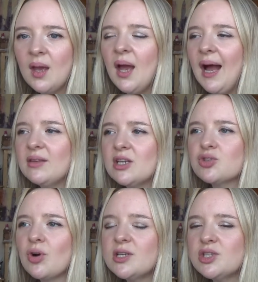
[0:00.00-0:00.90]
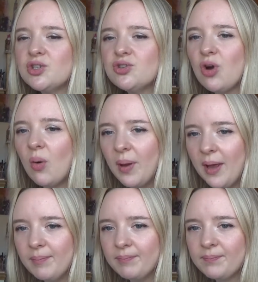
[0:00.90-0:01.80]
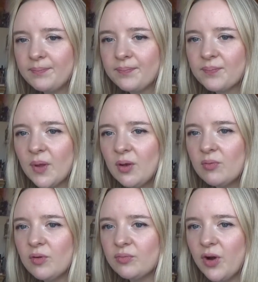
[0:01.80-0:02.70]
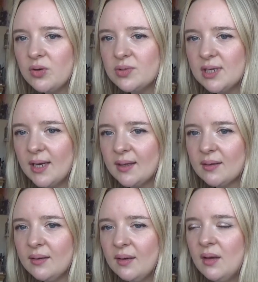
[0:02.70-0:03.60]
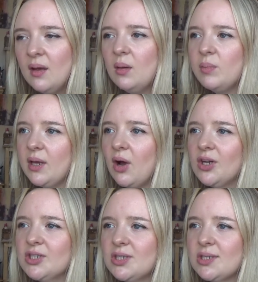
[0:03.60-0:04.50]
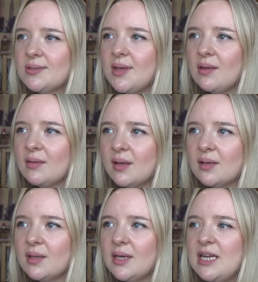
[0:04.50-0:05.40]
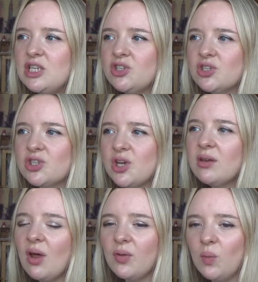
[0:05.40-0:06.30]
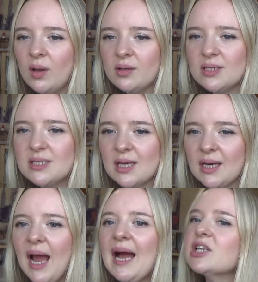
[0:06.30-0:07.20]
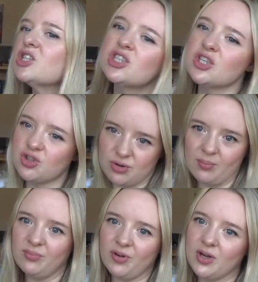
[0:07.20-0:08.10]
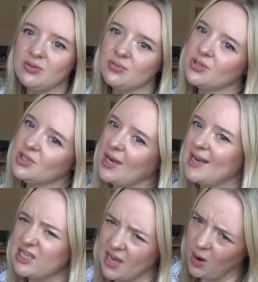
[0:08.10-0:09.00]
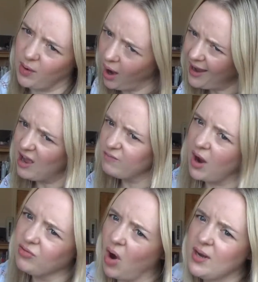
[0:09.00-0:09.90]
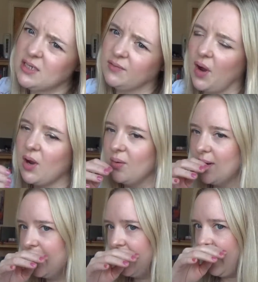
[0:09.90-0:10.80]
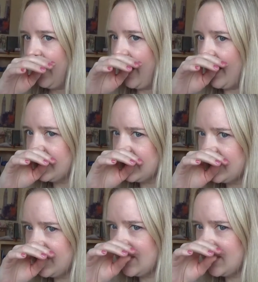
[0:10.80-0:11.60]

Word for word: and they're trying to stop him from voting because they think that he's just another one that's going to add to the Trump votes. And he's they going, I have my right to vote. And